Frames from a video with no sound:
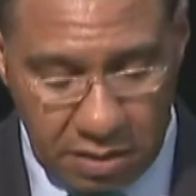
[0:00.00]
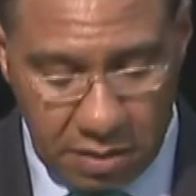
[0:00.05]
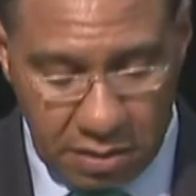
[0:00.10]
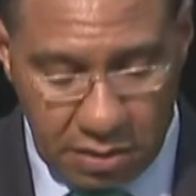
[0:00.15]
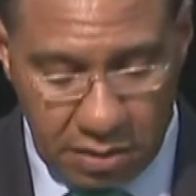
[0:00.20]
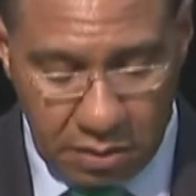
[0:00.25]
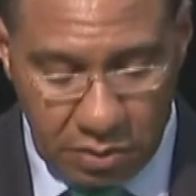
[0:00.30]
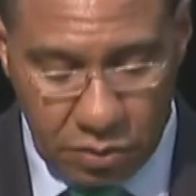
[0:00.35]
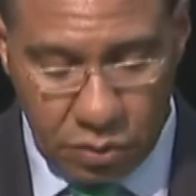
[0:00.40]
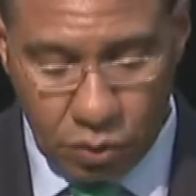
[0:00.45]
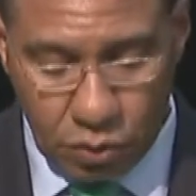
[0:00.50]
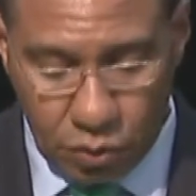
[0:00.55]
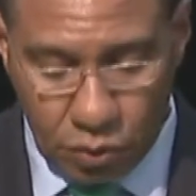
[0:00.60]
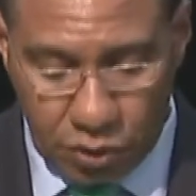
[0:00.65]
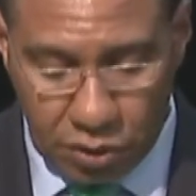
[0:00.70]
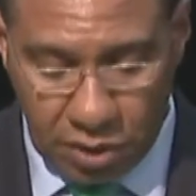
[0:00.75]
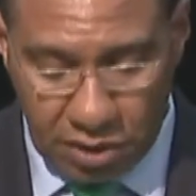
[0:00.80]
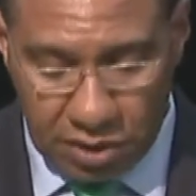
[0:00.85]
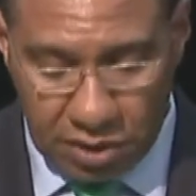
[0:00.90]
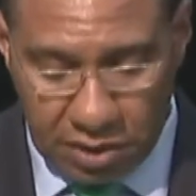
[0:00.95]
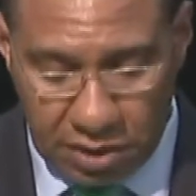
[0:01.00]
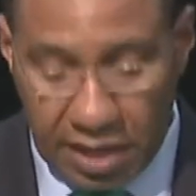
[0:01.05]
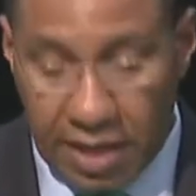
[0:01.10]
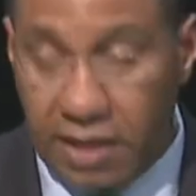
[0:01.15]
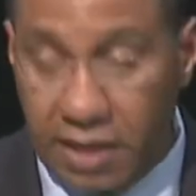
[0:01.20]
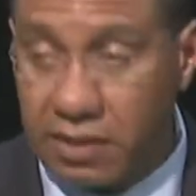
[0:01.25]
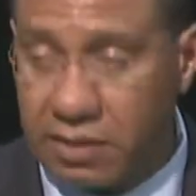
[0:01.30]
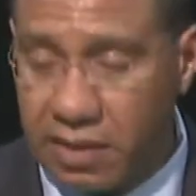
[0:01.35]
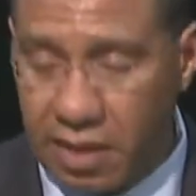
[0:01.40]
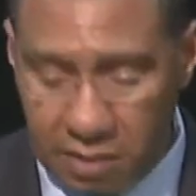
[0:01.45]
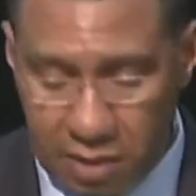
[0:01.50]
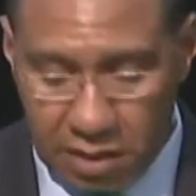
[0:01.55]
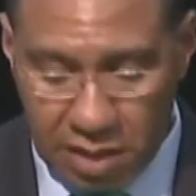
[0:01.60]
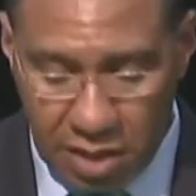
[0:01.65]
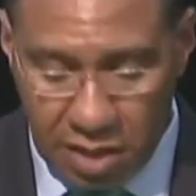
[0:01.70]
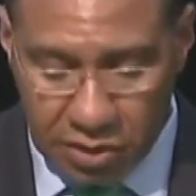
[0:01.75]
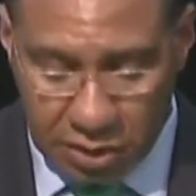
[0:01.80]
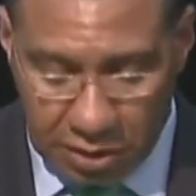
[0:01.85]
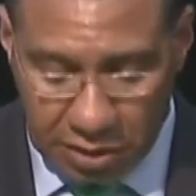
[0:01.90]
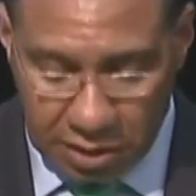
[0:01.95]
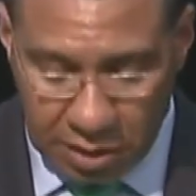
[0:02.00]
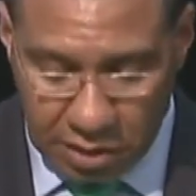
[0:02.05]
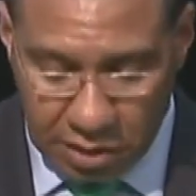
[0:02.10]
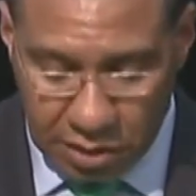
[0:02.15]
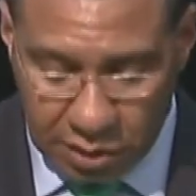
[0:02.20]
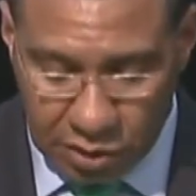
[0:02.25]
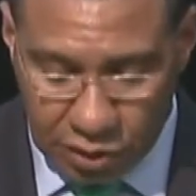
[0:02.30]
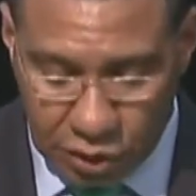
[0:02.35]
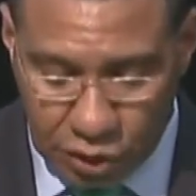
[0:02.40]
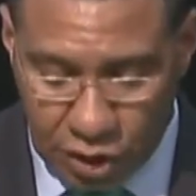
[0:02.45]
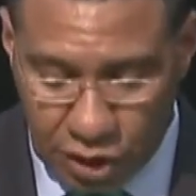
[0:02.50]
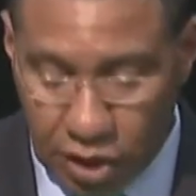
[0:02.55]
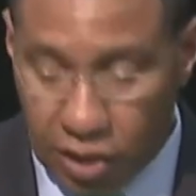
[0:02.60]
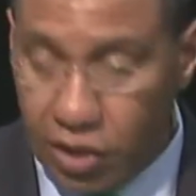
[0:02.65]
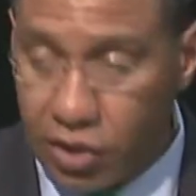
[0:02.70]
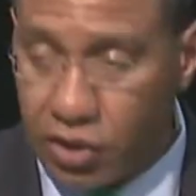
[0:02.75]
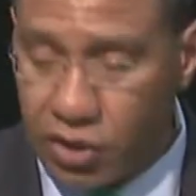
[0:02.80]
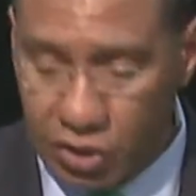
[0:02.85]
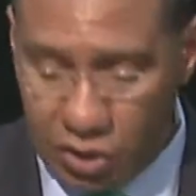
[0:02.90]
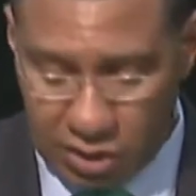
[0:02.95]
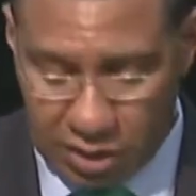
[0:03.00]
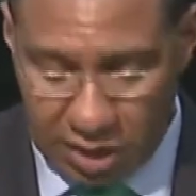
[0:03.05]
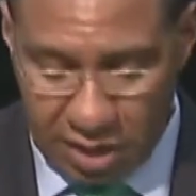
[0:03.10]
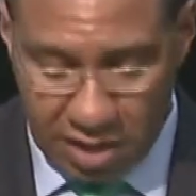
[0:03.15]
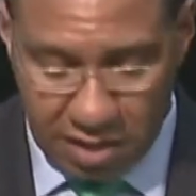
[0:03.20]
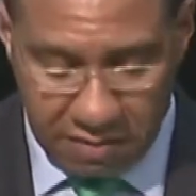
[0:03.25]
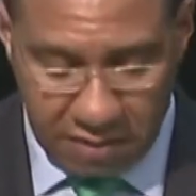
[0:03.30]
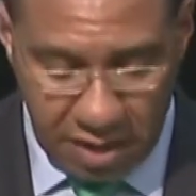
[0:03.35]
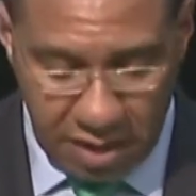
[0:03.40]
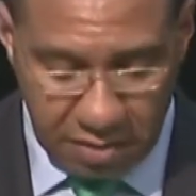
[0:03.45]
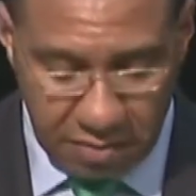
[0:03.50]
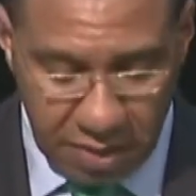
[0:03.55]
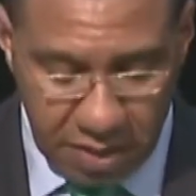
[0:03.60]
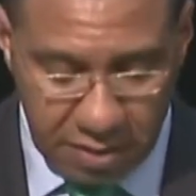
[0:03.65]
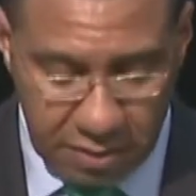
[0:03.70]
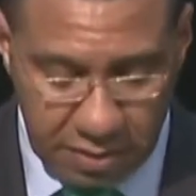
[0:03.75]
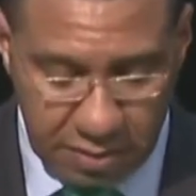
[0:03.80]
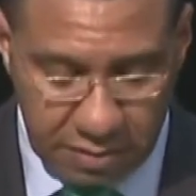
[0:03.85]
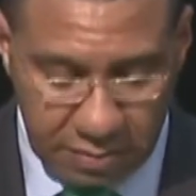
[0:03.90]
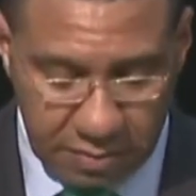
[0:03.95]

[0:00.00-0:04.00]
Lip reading: social, and technological change and development.